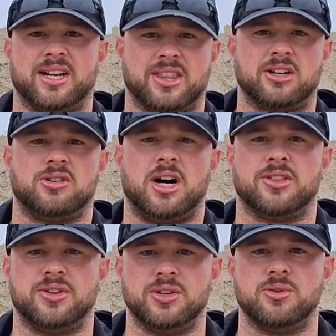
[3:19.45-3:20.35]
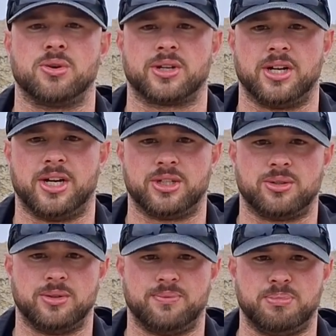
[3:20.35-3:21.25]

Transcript: and I think a lot of the newer guns